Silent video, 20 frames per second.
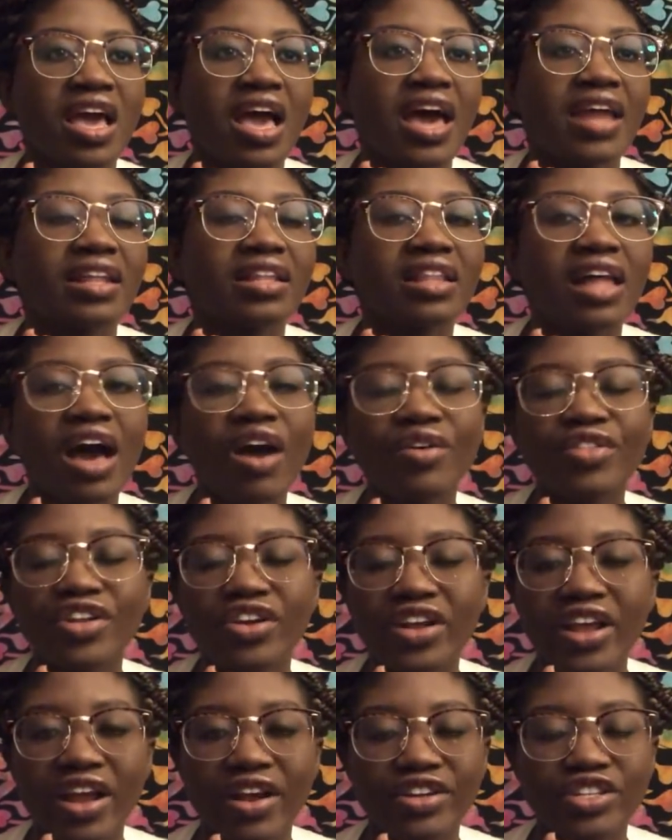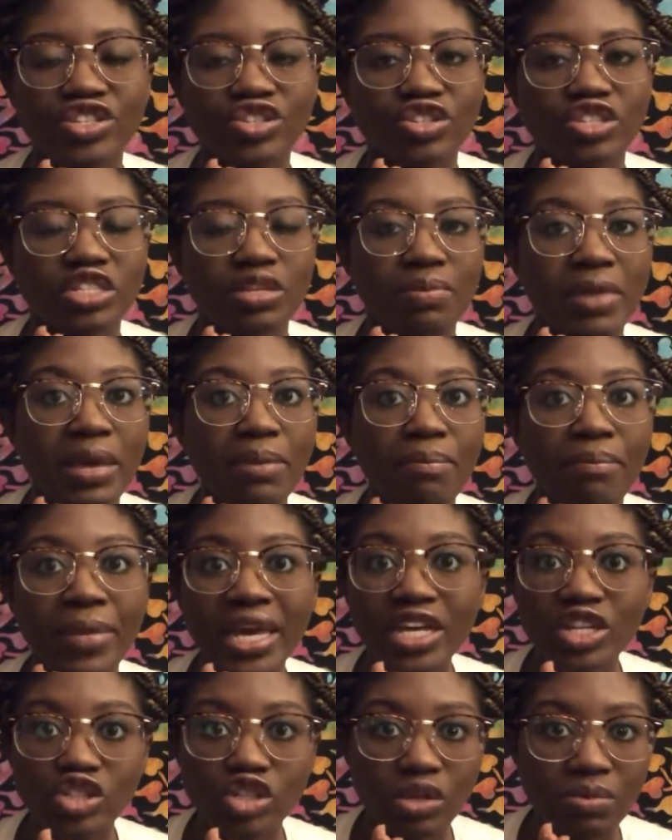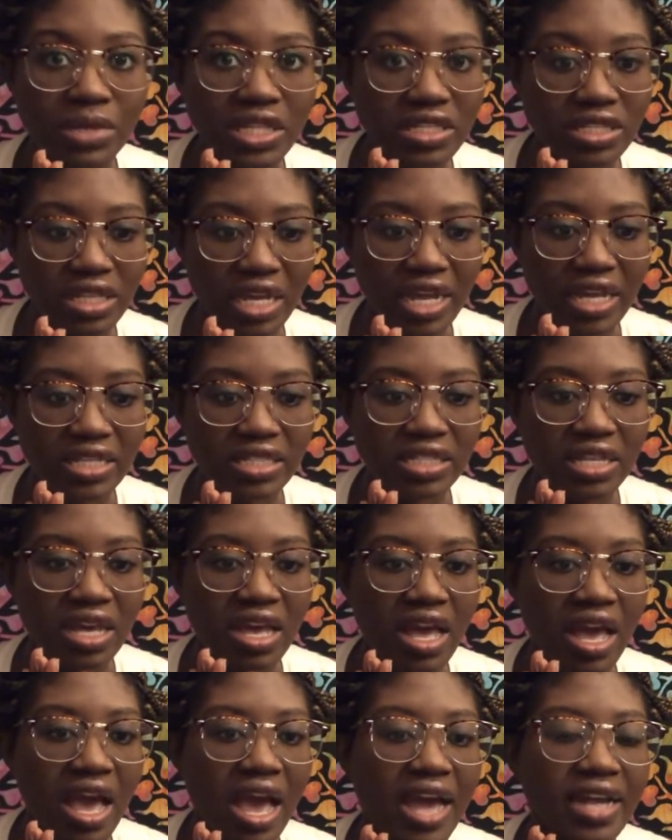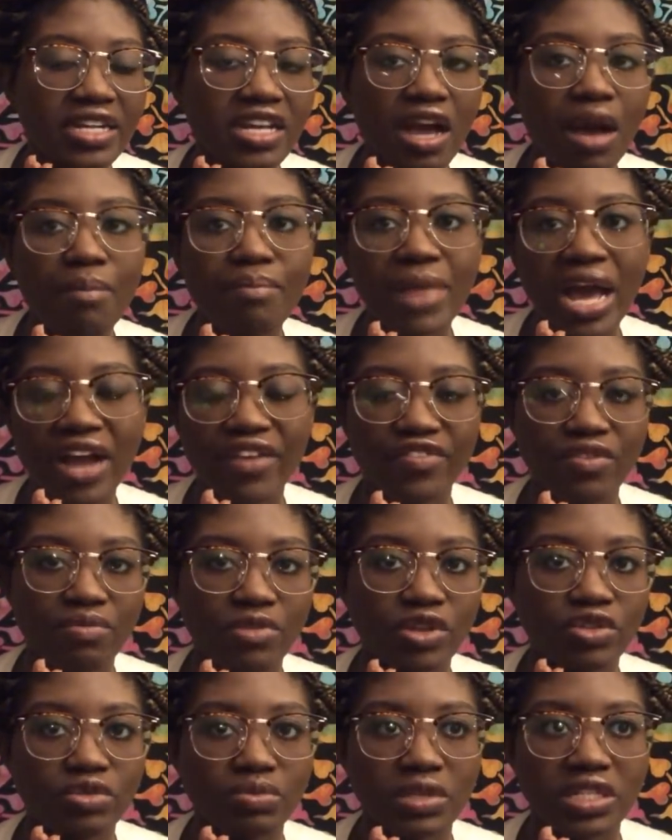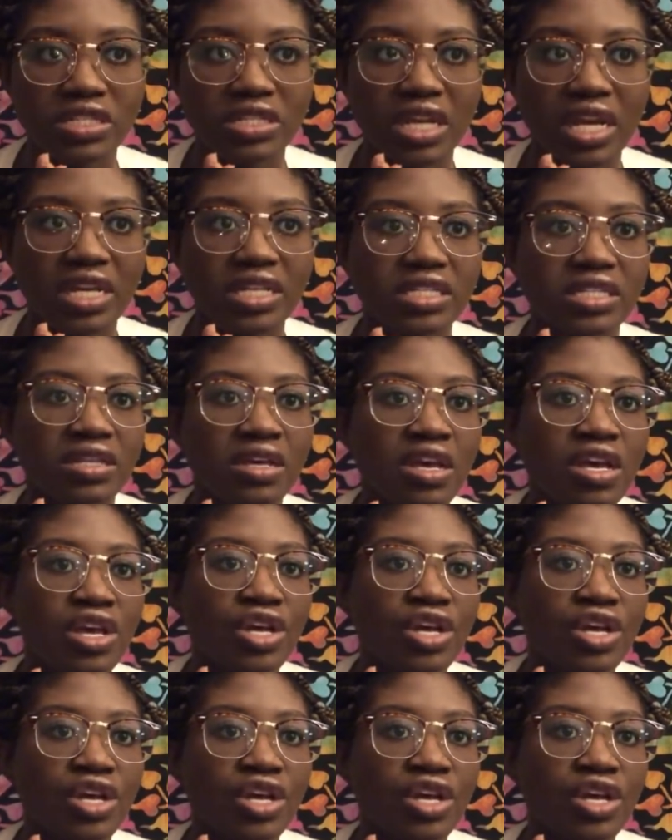and allow their characters to make major mistakes and come back from those mistakes.